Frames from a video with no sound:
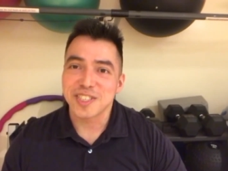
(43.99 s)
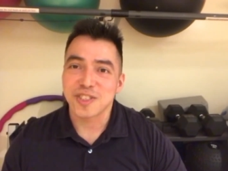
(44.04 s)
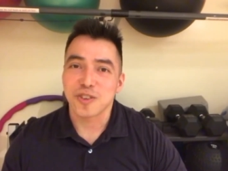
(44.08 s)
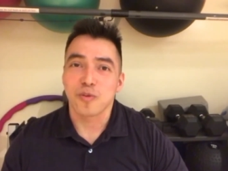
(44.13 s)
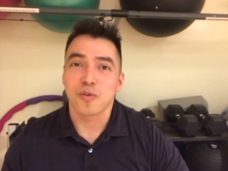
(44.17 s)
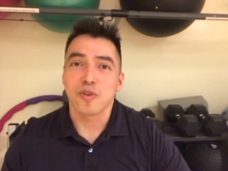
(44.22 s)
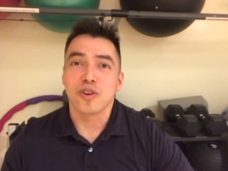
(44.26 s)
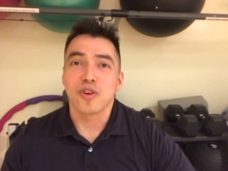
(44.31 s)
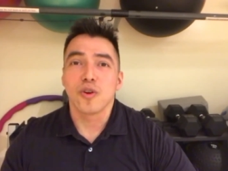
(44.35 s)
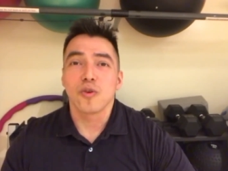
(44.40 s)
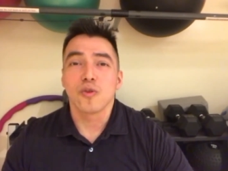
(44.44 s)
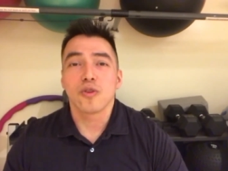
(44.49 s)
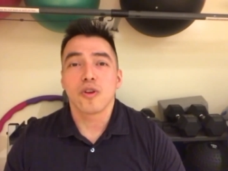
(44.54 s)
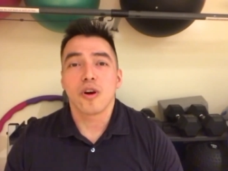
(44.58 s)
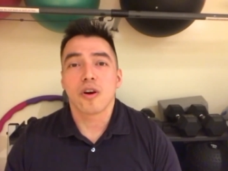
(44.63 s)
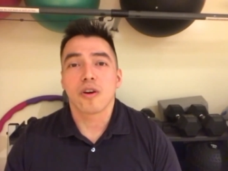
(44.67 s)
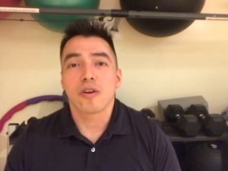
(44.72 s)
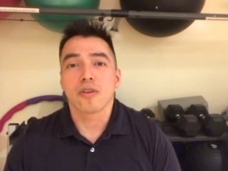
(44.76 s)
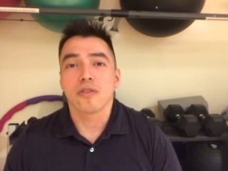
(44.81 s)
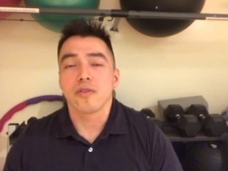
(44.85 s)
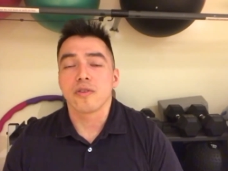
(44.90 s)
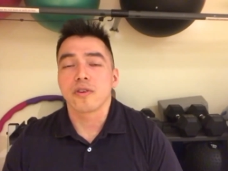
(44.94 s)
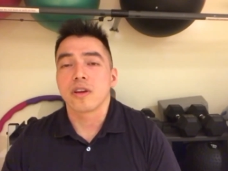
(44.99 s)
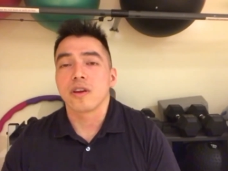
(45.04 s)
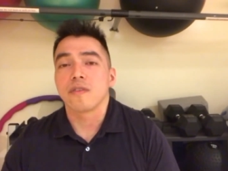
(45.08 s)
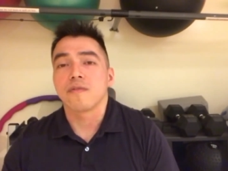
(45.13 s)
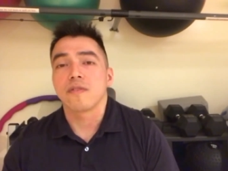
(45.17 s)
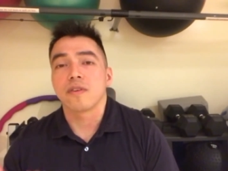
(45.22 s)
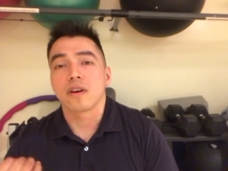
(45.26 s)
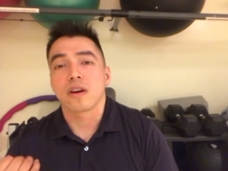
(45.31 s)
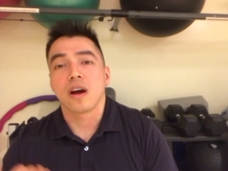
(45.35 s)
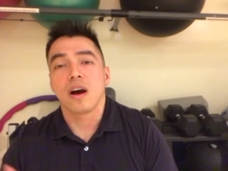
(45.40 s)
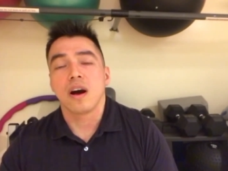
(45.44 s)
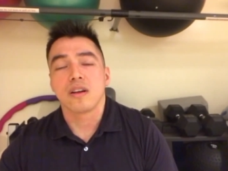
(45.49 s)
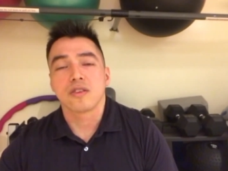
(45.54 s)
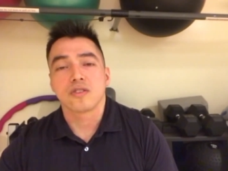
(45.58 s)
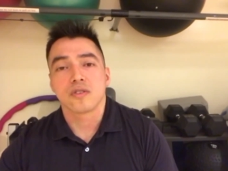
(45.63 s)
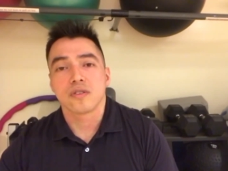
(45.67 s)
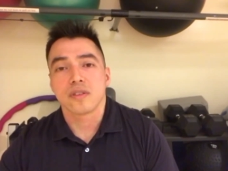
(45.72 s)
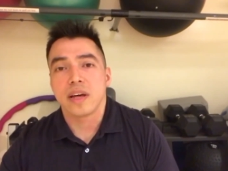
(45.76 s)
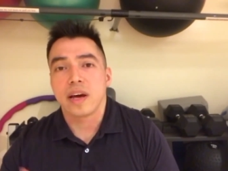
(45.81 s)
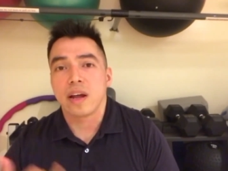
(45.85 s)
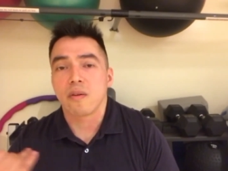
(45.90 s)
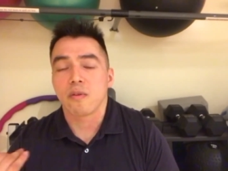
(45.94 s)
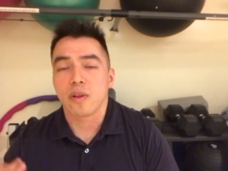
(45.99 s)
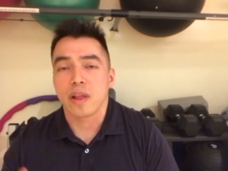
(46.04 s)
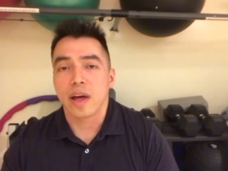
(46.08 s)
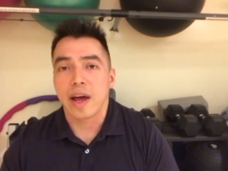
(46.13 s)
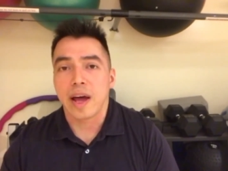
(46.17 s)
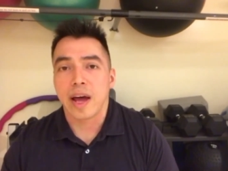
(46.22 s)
so we're no longer looking for contralateral